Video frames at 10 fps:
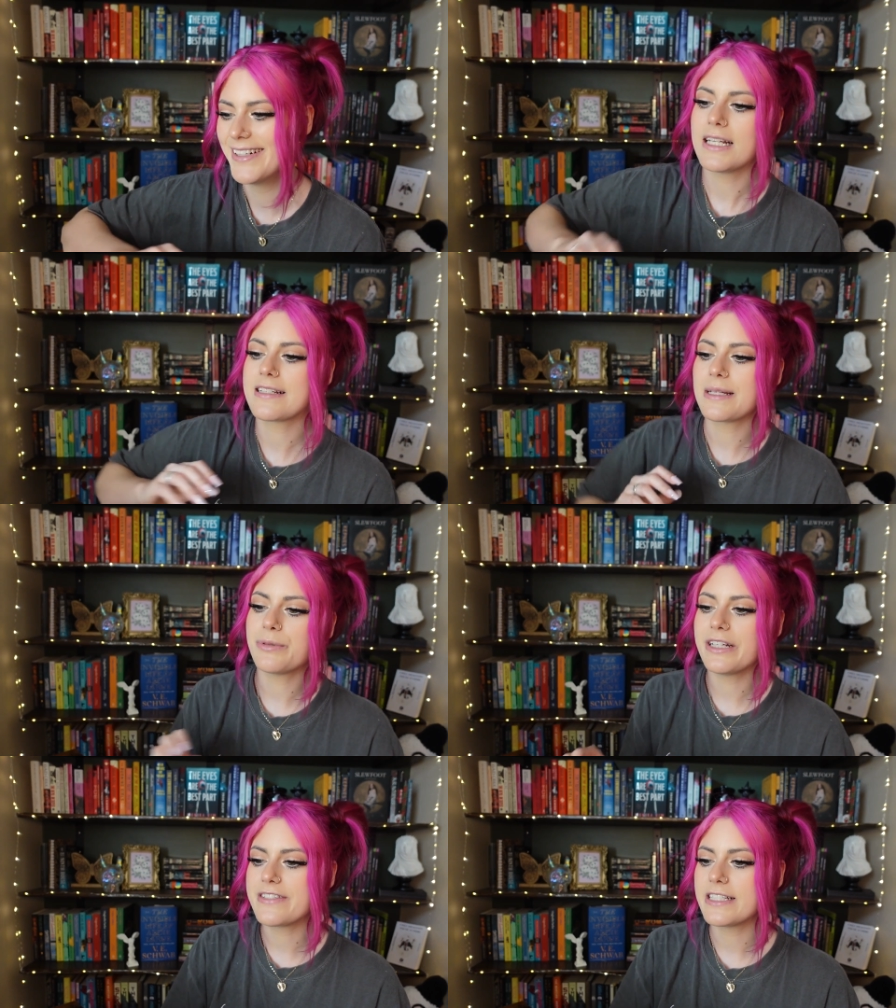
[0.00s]
Next up,
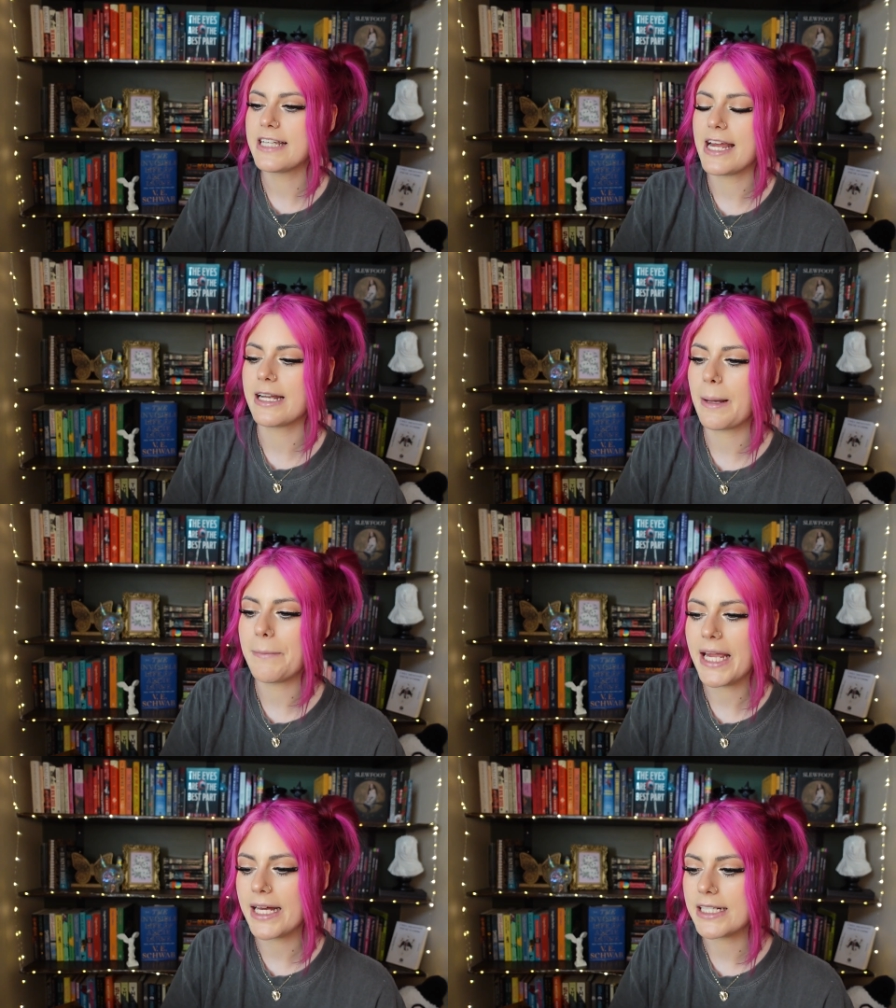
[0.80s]
we have Satanic
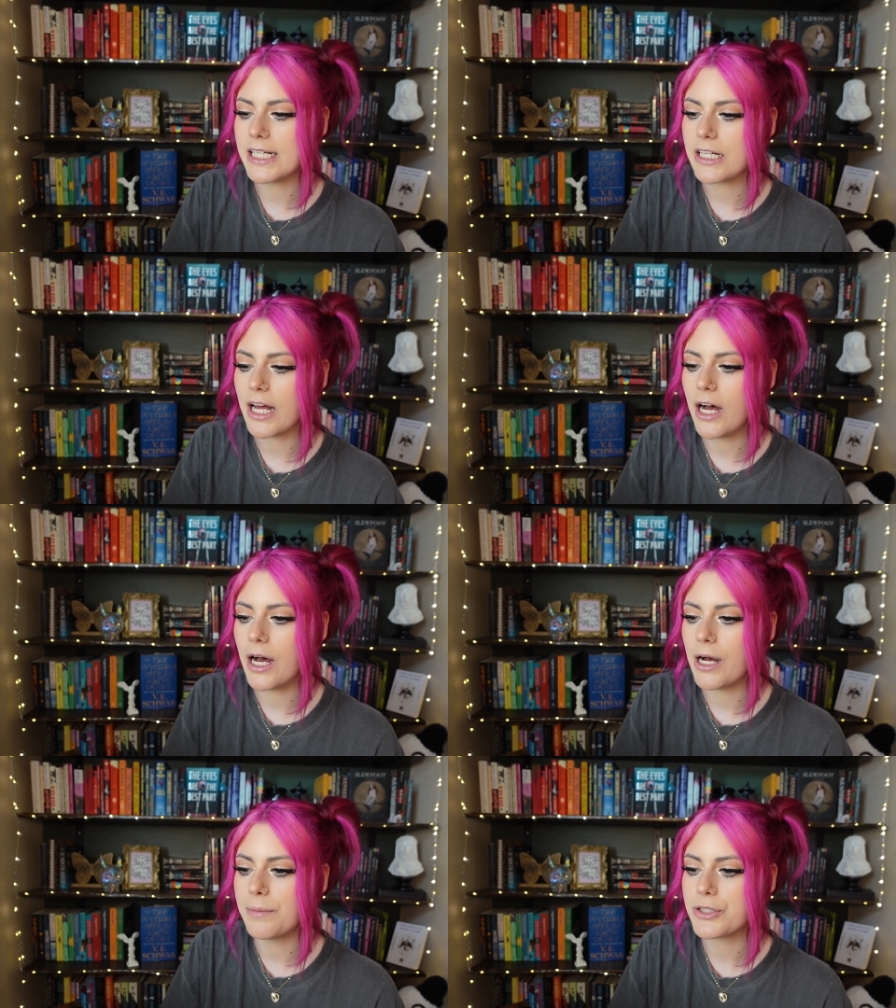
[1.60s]
Panic.
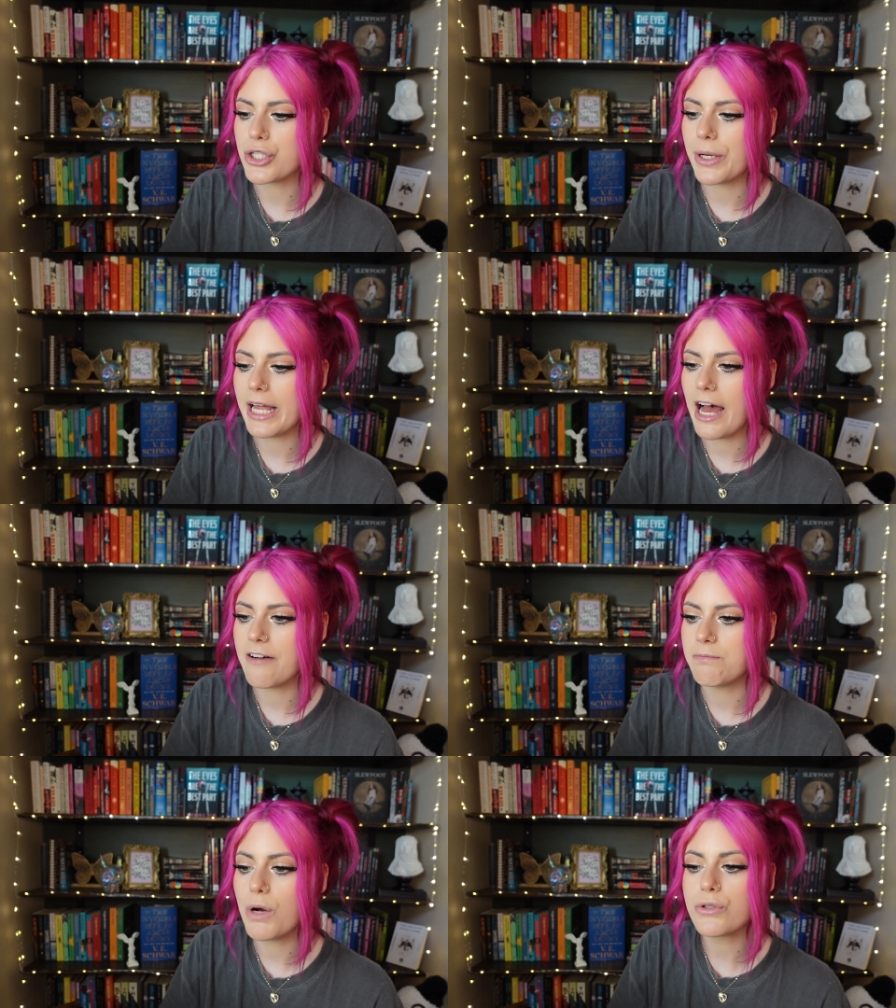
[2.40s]
So I
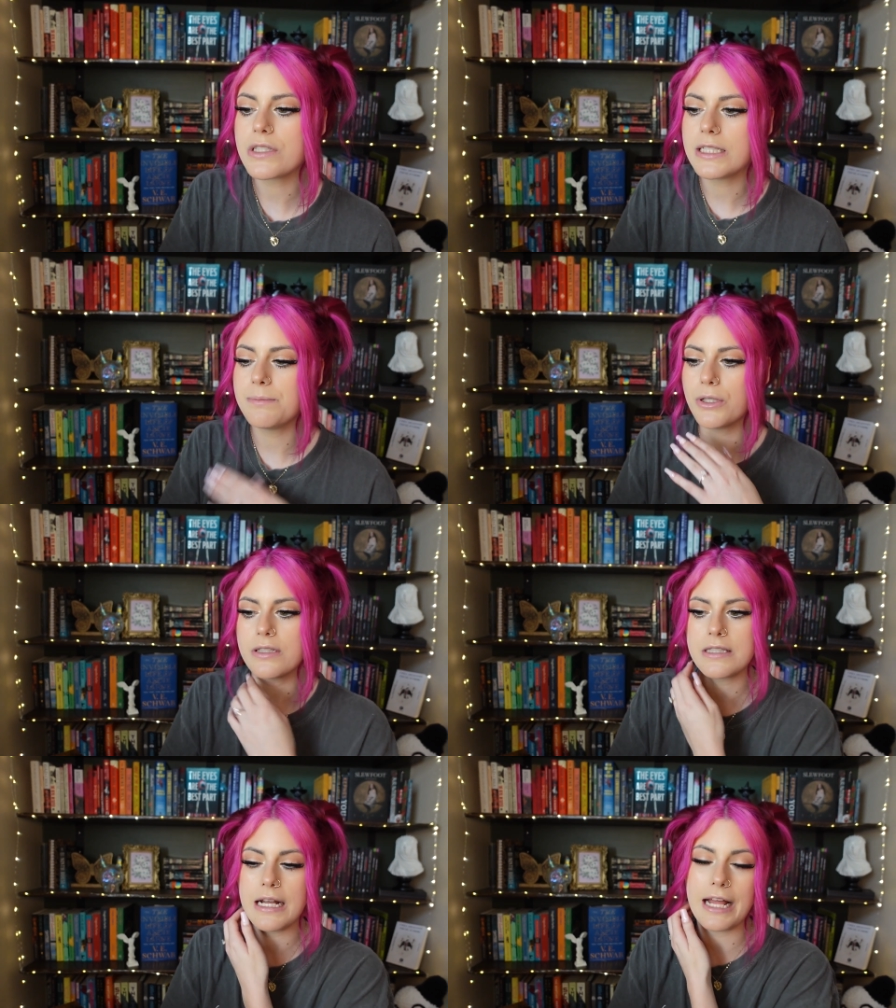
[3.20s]
have mostly
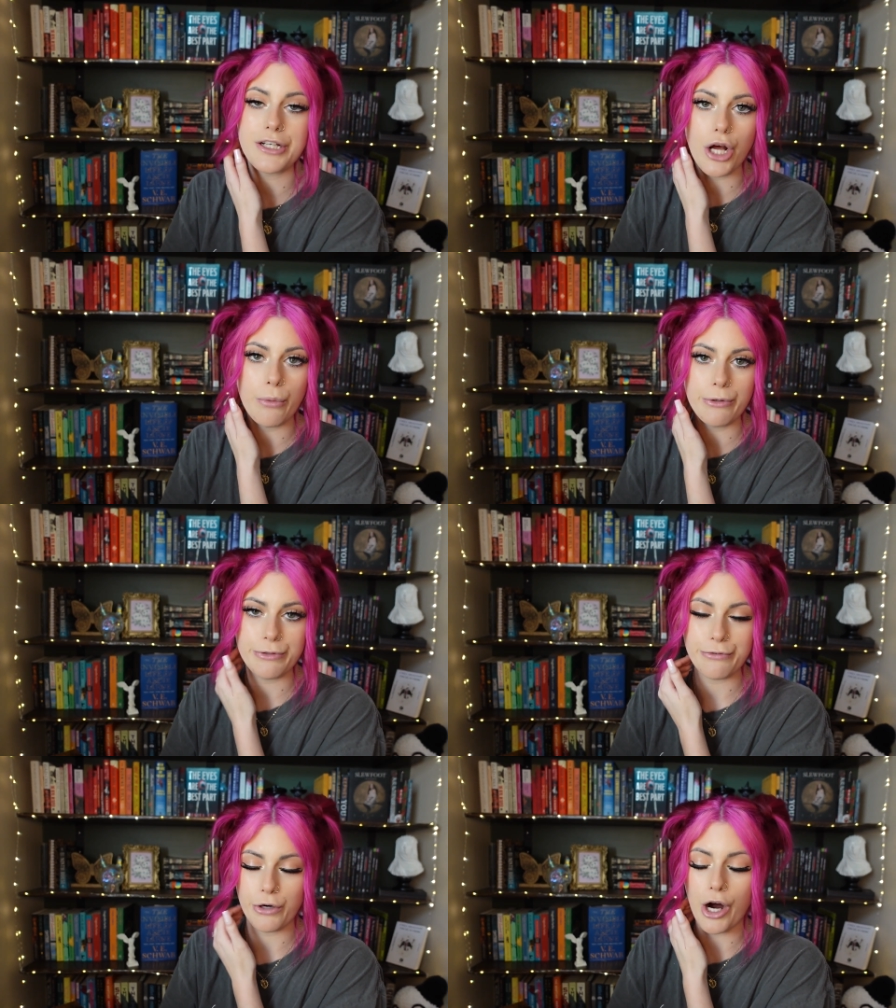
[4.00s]
books that I know will
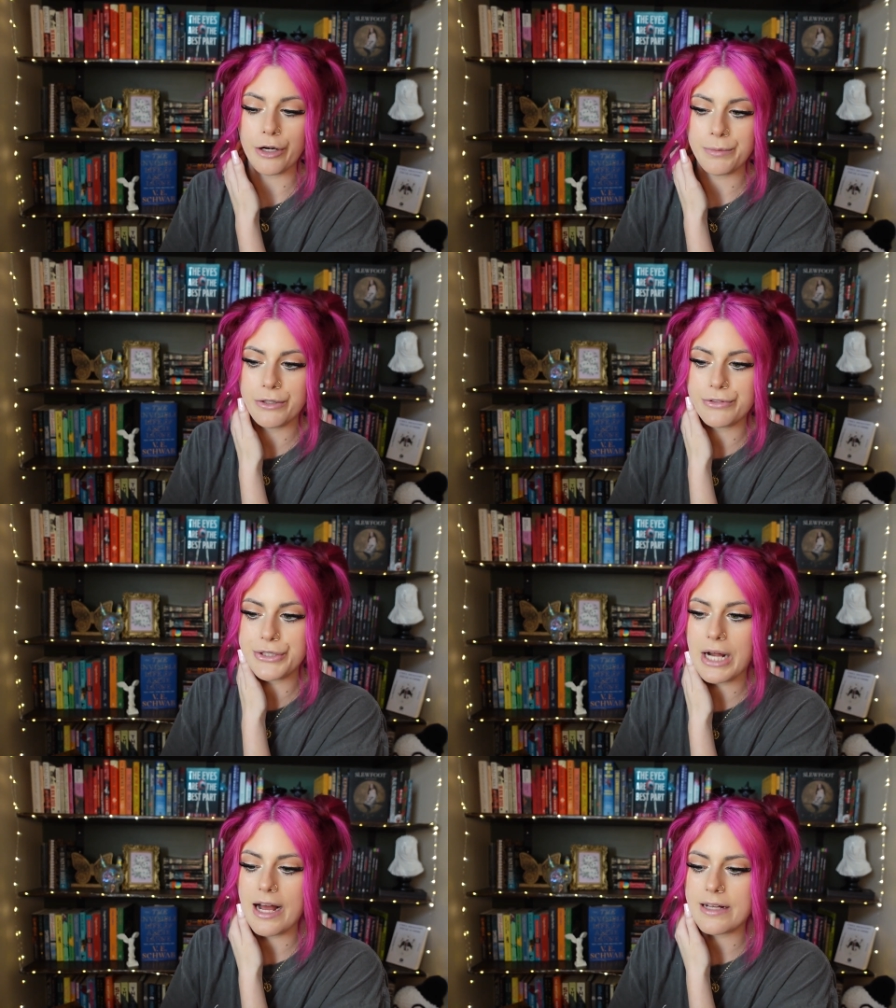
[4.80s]
fit for hard mode for
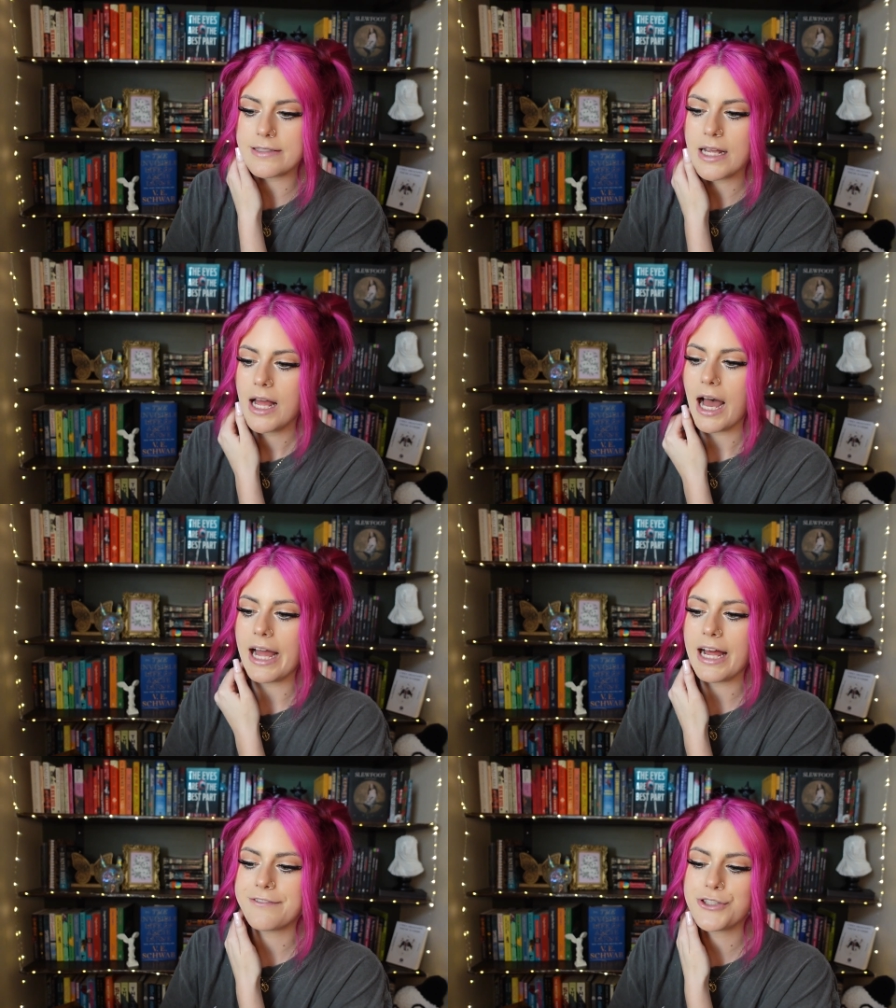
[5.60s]
you guys.
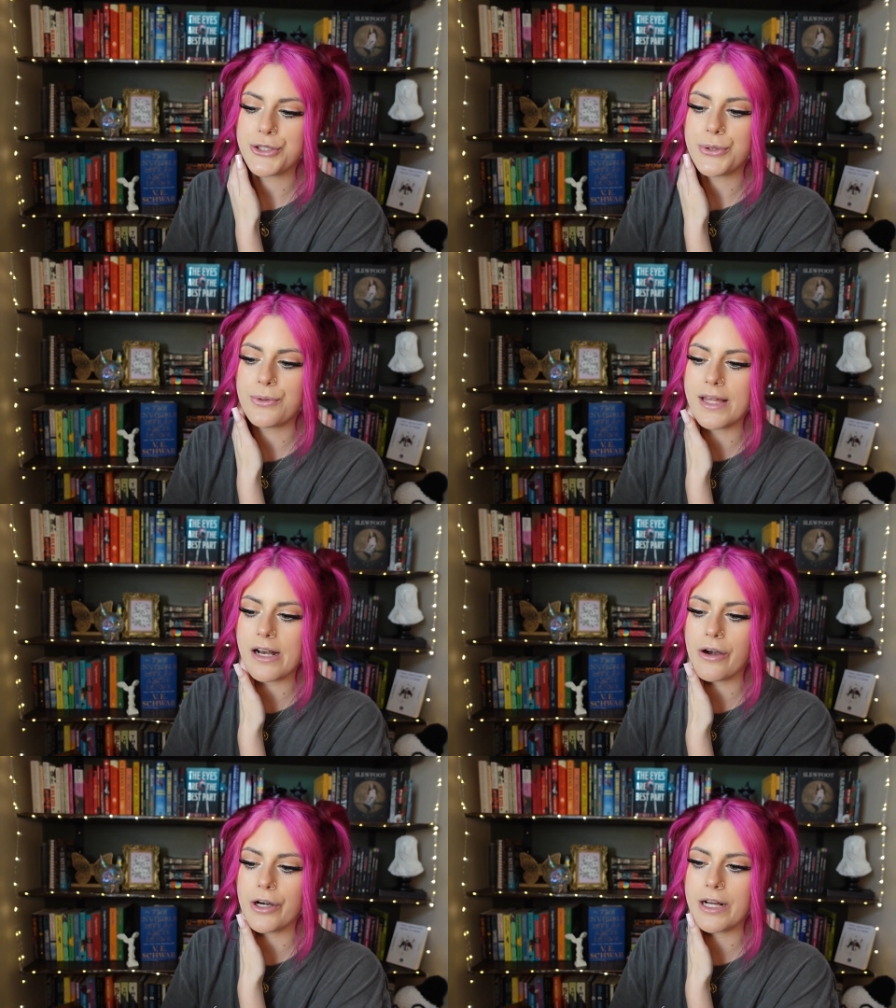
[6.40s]
I have 2
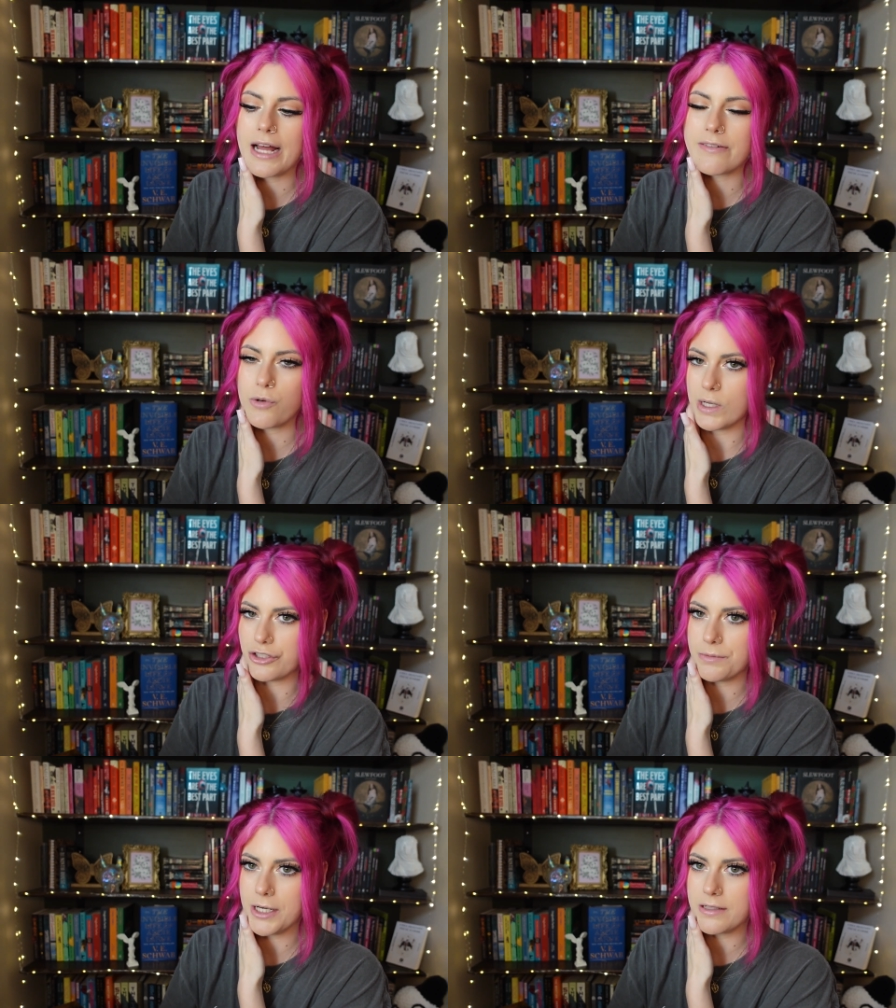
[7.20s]
that are kind of
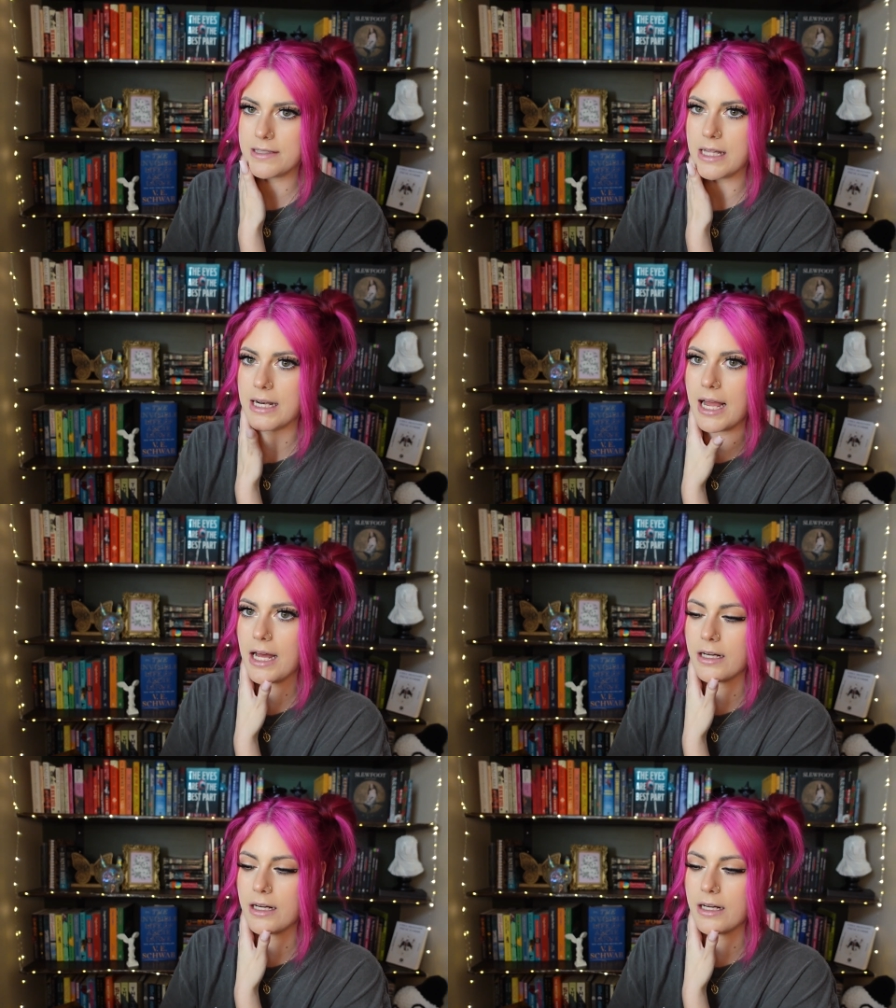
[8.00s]
question marks that